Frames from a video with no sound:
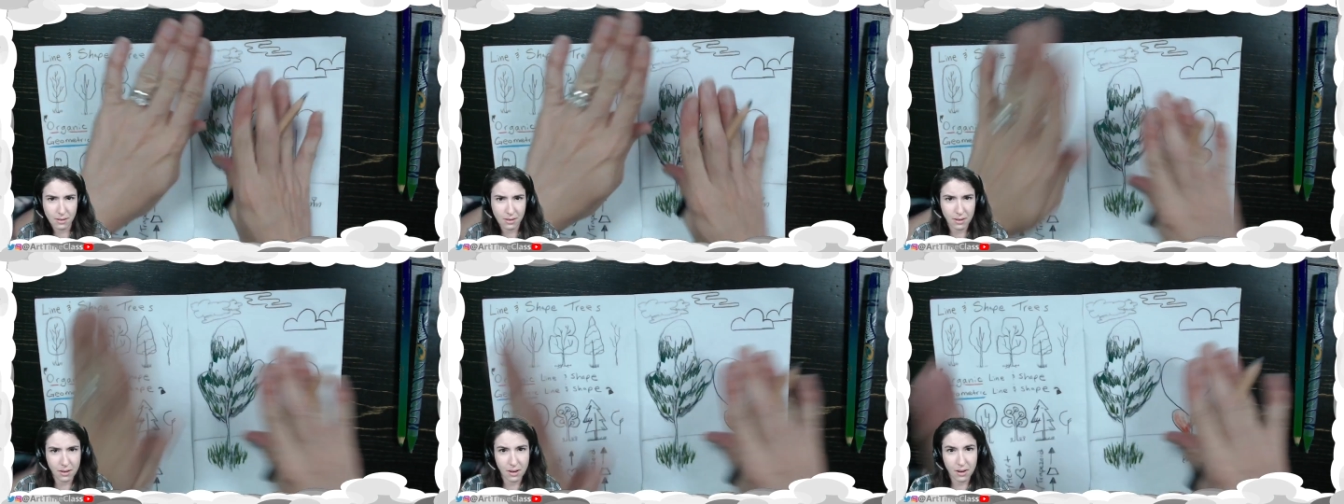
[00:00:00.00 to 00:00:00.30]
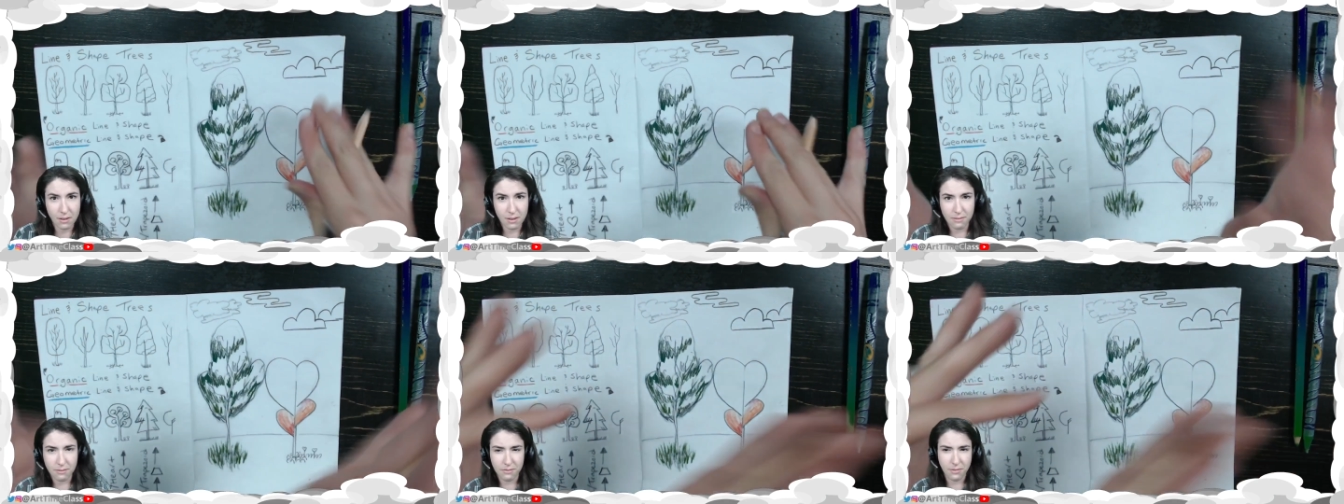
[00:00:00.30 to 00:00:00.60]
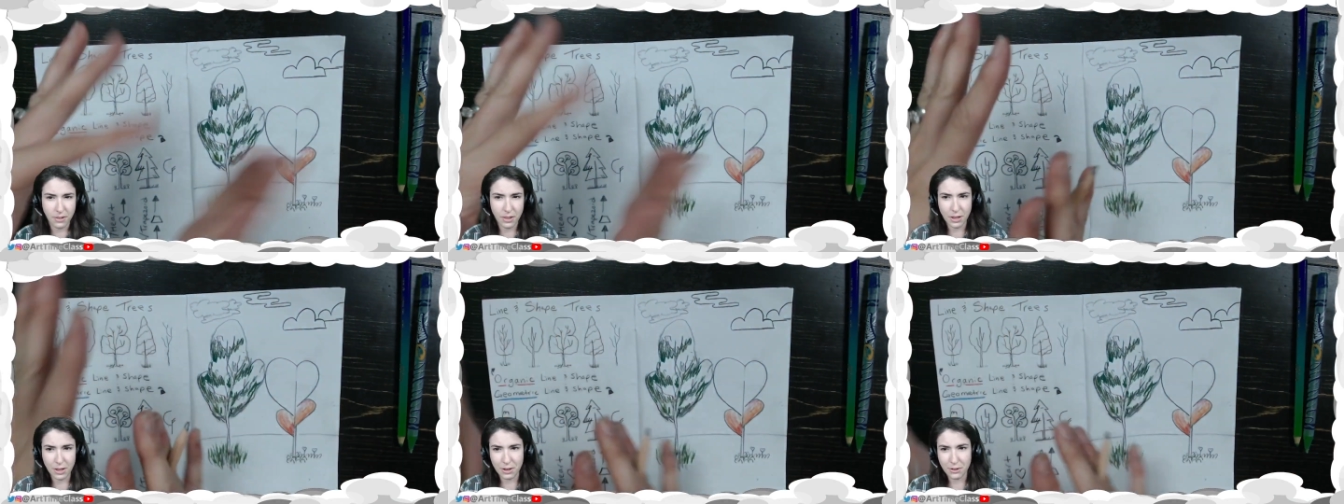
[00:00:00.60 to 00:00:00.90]
kind of
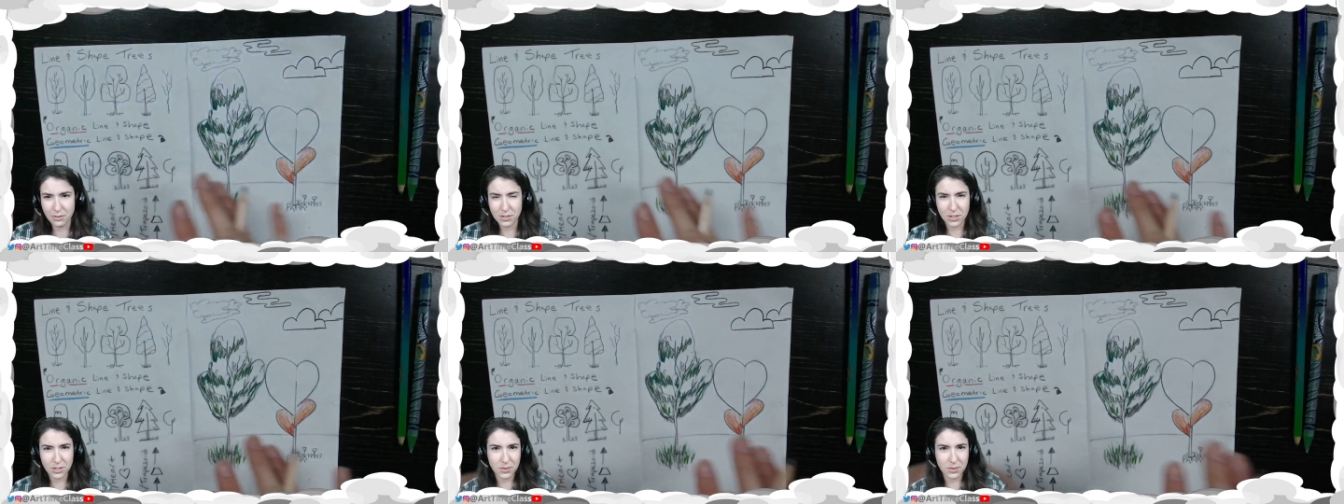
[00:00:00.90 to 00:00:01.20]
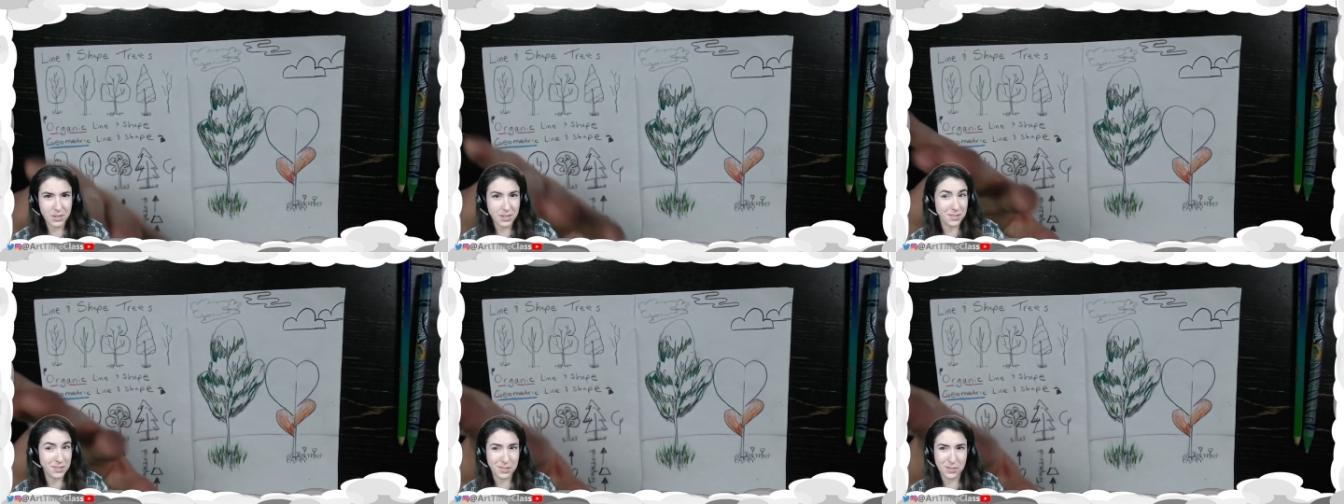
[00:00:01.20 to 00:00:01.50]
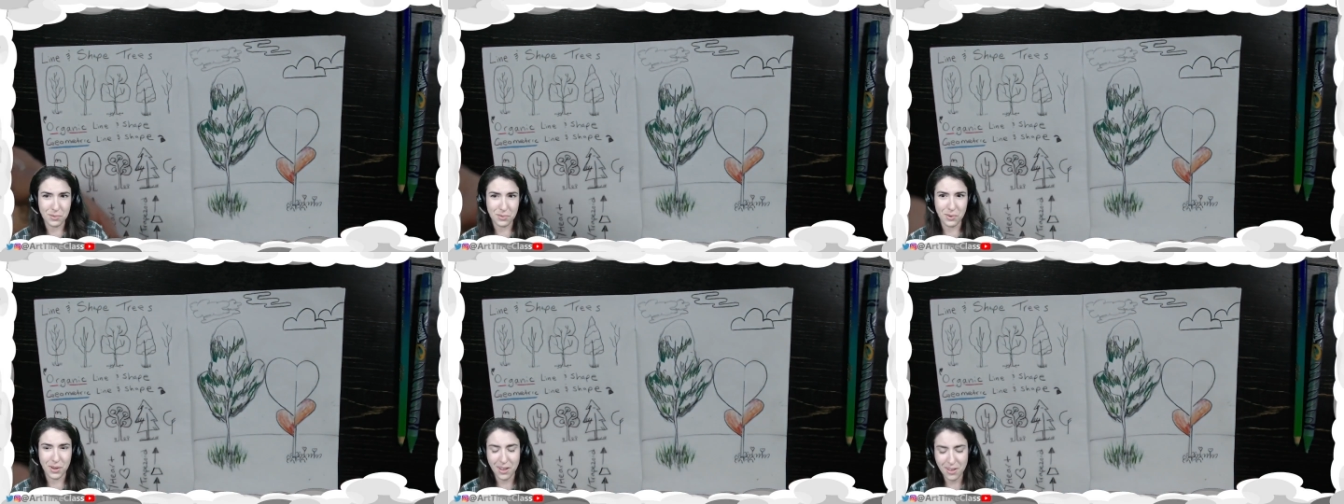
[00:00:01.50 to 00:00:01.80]
flow to it as
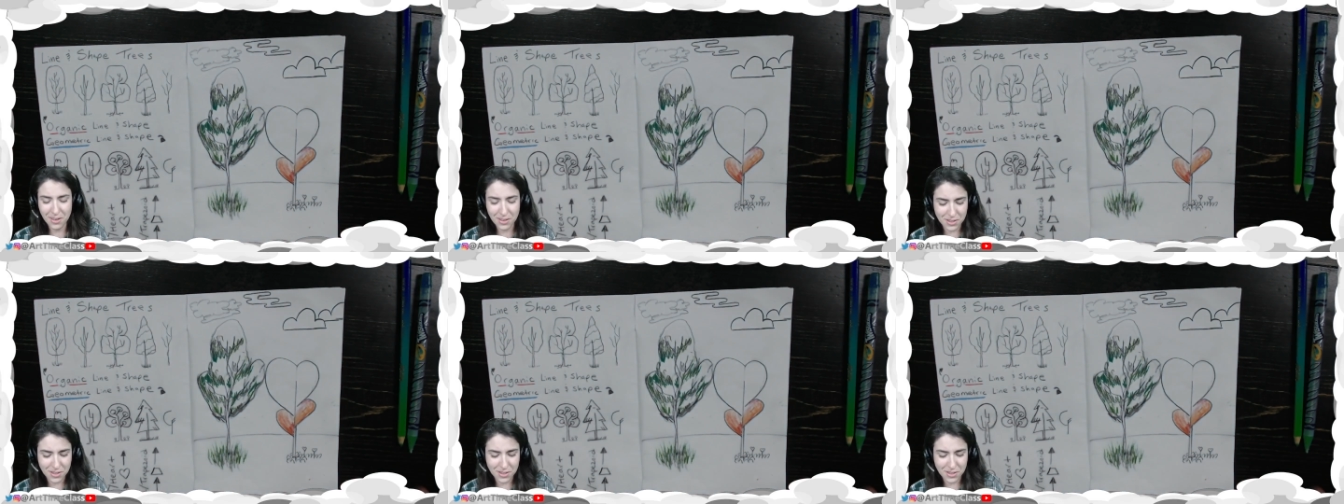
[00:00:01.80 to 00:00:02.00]
well.